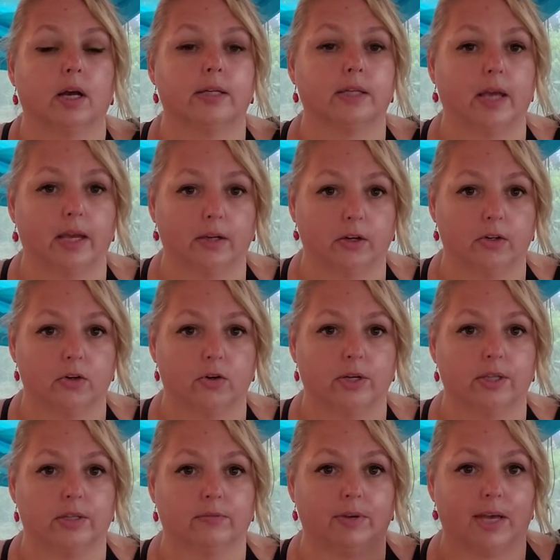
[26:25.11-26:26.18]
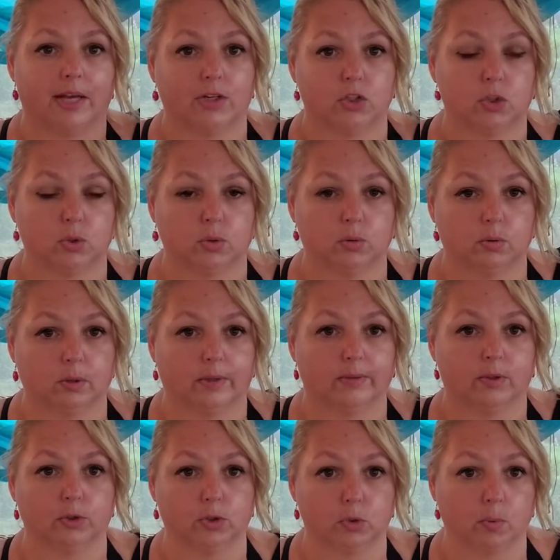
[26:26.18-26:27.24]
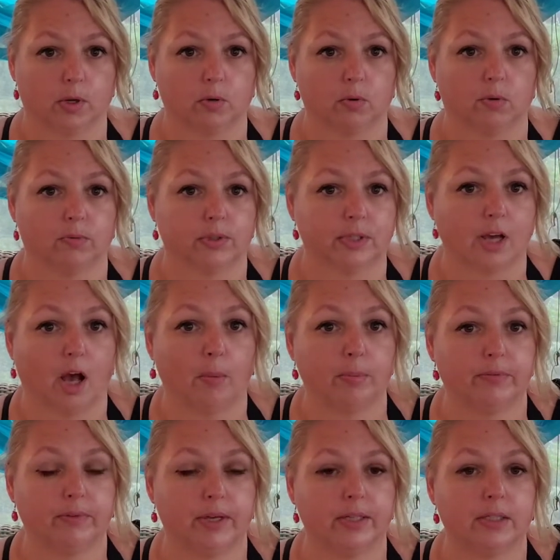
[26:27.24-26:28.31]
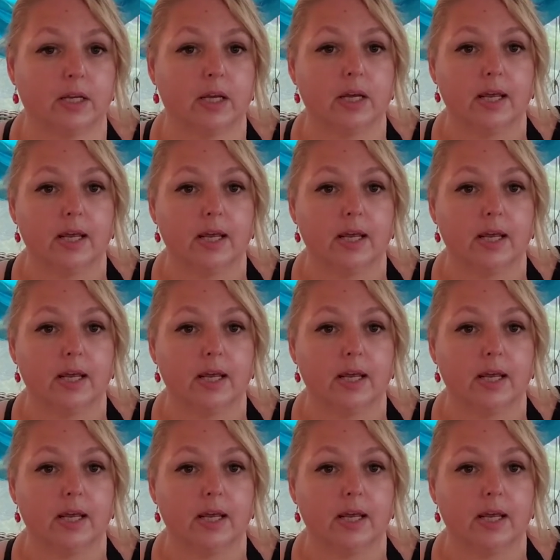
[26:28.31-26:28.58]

a tank underneath of it and a, a little sweater over top of it.